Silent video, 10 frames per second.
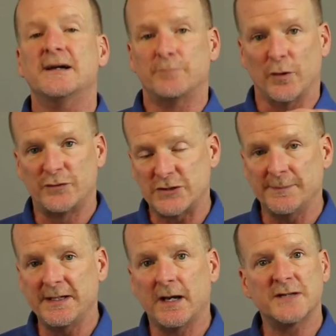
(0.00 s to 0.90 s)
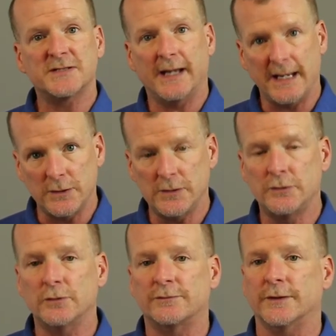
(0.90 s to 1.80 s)
Both Jimmy does and you
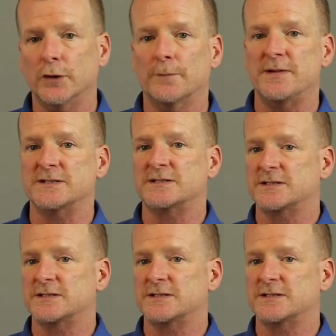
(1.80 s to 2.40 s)
do for your business.